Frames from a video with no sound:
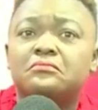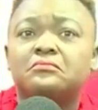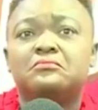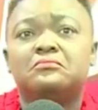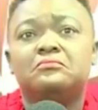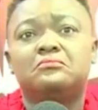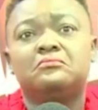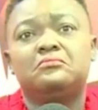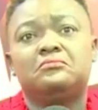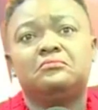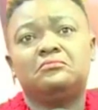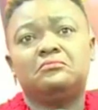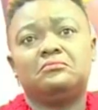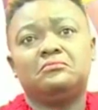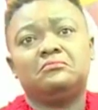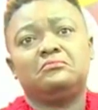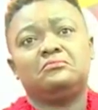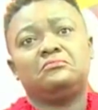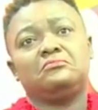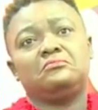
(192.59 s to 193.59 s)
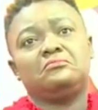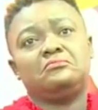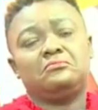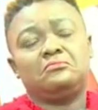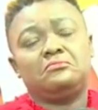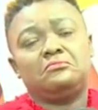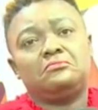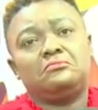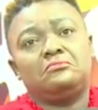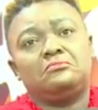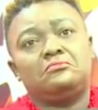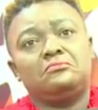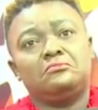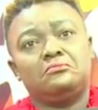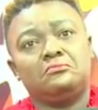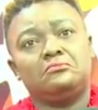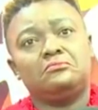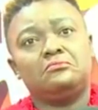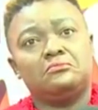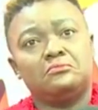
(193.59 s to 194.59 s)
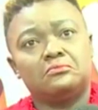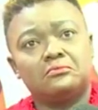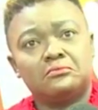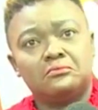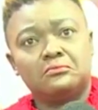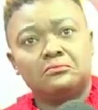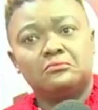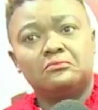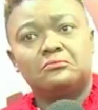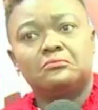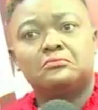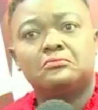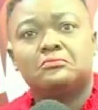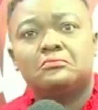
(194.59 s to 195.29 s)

Nothing is said.